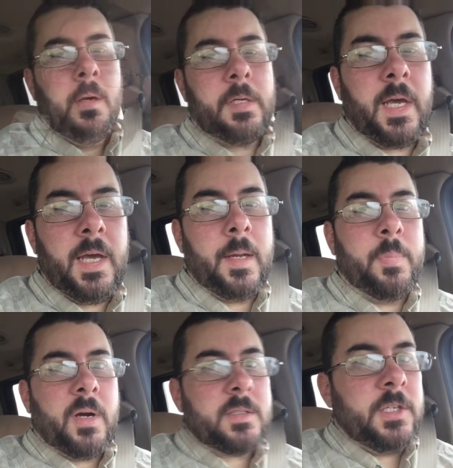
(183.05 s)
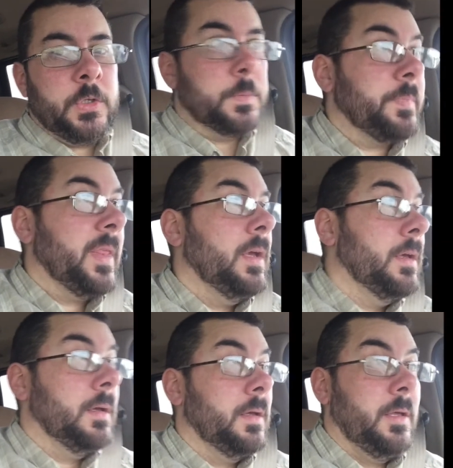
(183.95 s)
Okay, part 2.
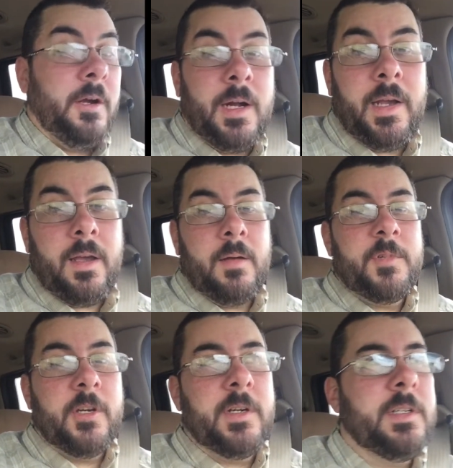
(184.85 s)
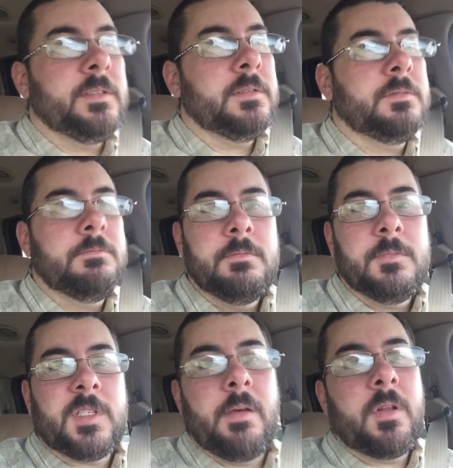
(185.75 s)
Here I am
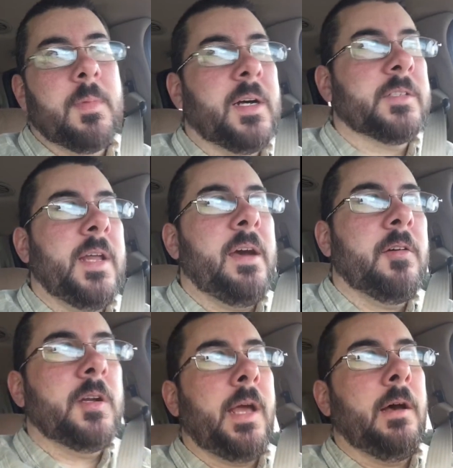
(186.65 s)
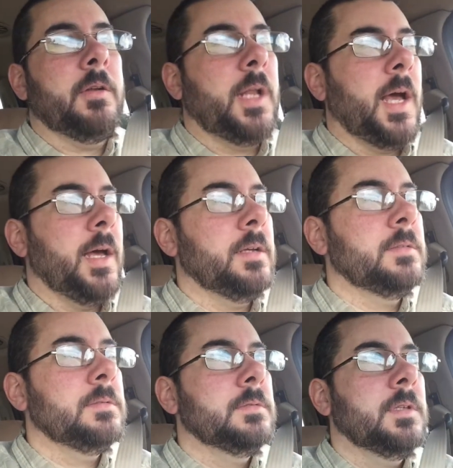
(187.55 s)
doing 70 miles an hour down
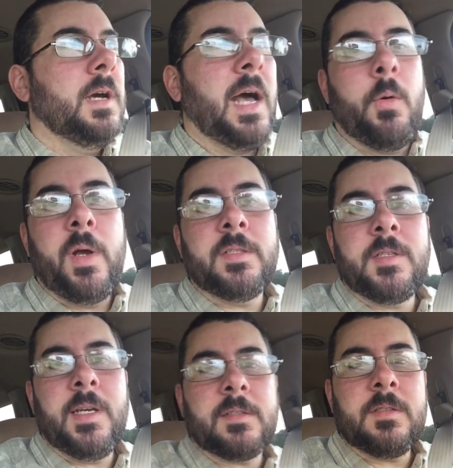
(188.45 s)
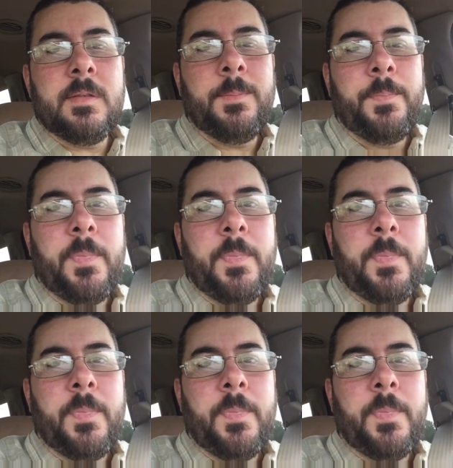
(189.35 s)
Highway 6.